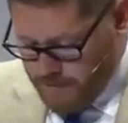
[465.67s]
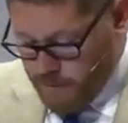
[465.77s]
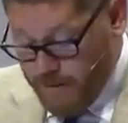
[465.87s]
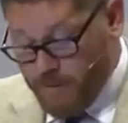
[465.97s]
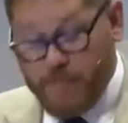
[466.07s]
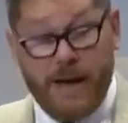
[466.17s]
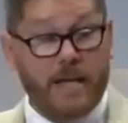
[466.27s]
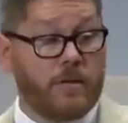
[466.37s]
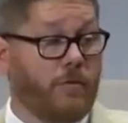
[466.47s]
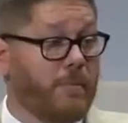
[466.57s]
Remember, the
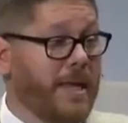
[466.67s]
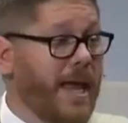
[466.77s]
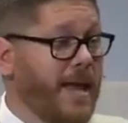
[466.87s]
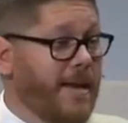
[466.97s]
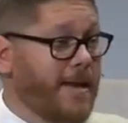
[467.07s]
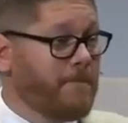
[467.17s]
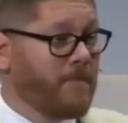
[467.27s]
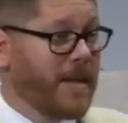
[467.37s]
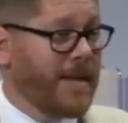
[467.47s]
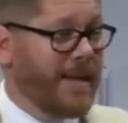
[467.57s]
Passover began in
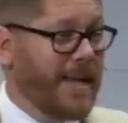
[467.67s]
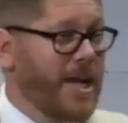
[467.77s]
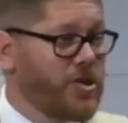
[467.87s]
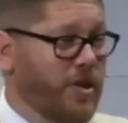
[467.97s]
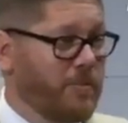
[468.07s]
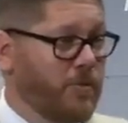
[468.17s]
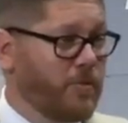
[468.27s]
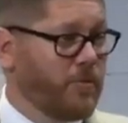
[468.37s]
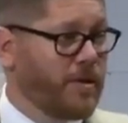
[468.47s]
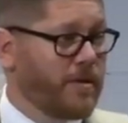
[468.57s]
Egypt
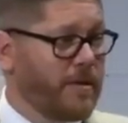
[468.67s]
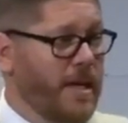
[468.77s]
with